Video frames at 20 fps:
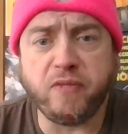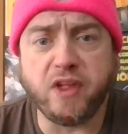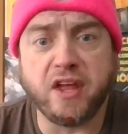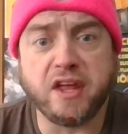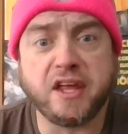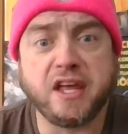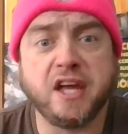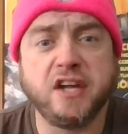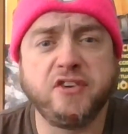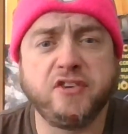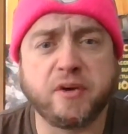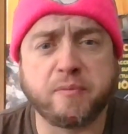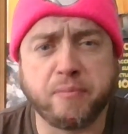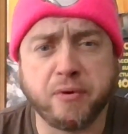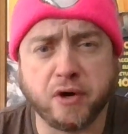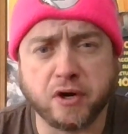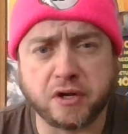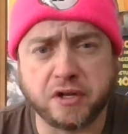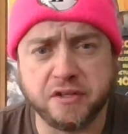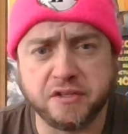Kendrick
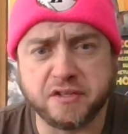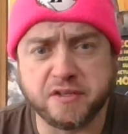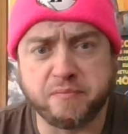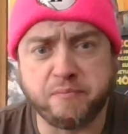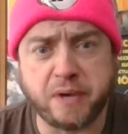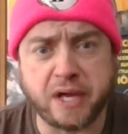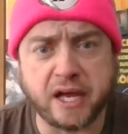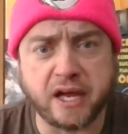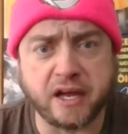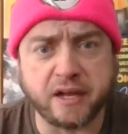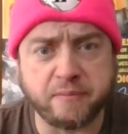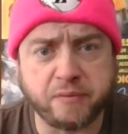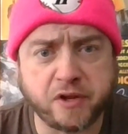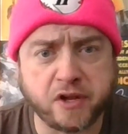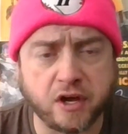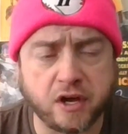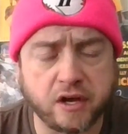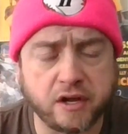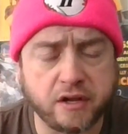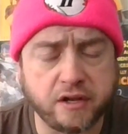Perkins is bad.
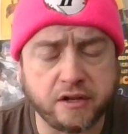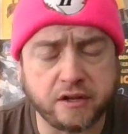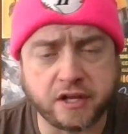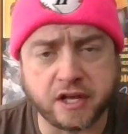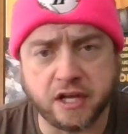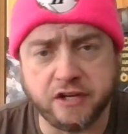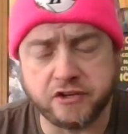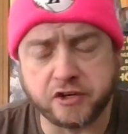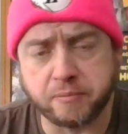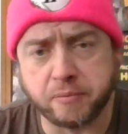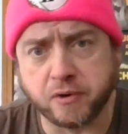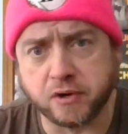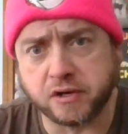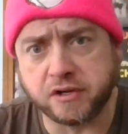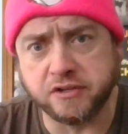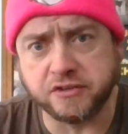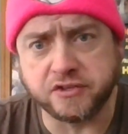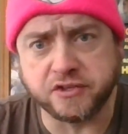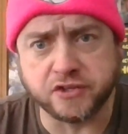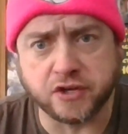God, Kendrick
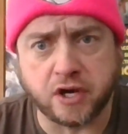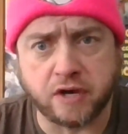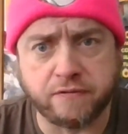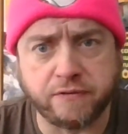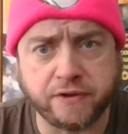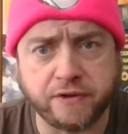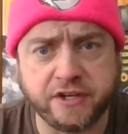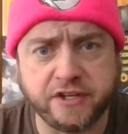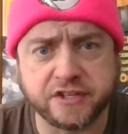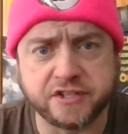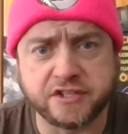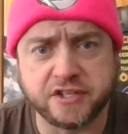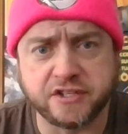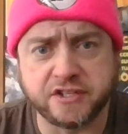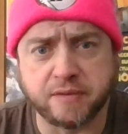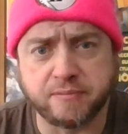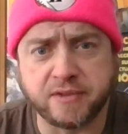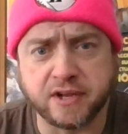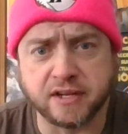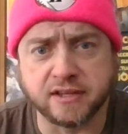Perkins is awful. He just sits
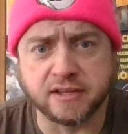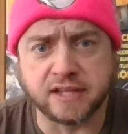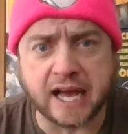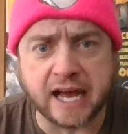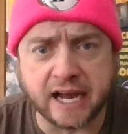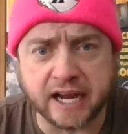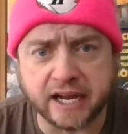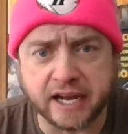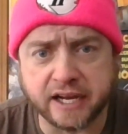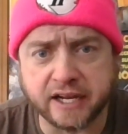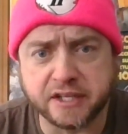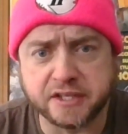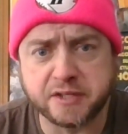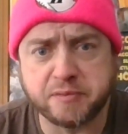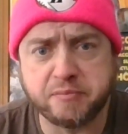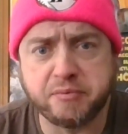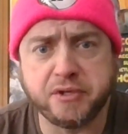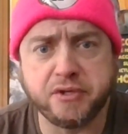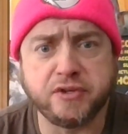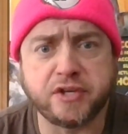up there lying,
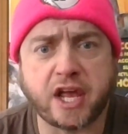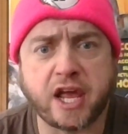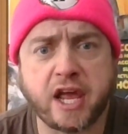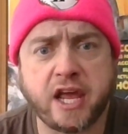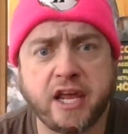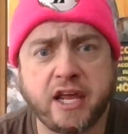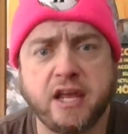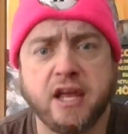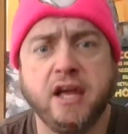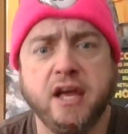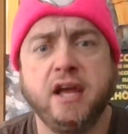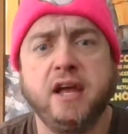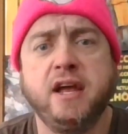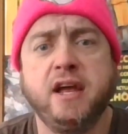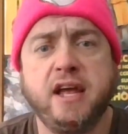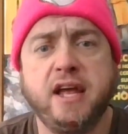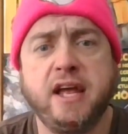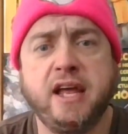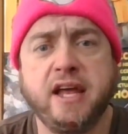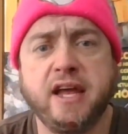spews hate
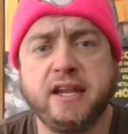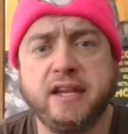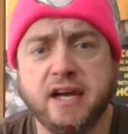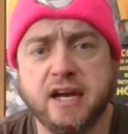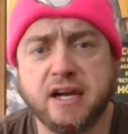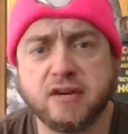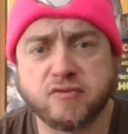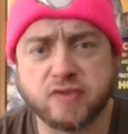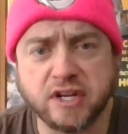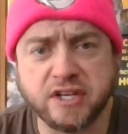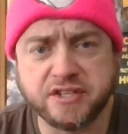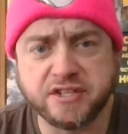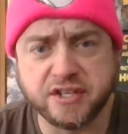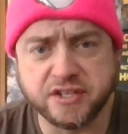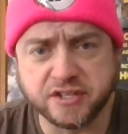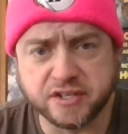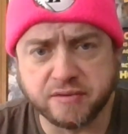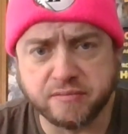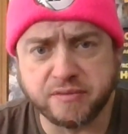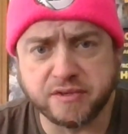and
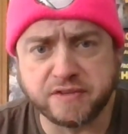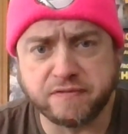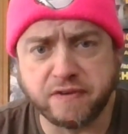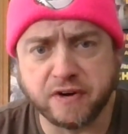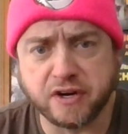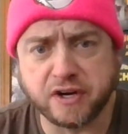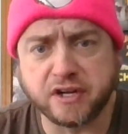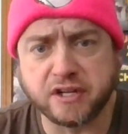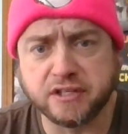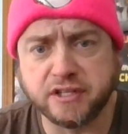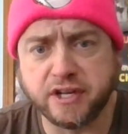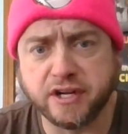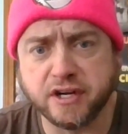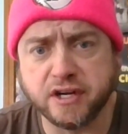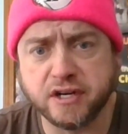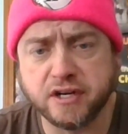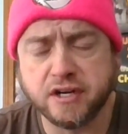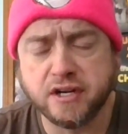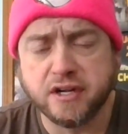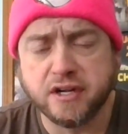racism. It's very clear.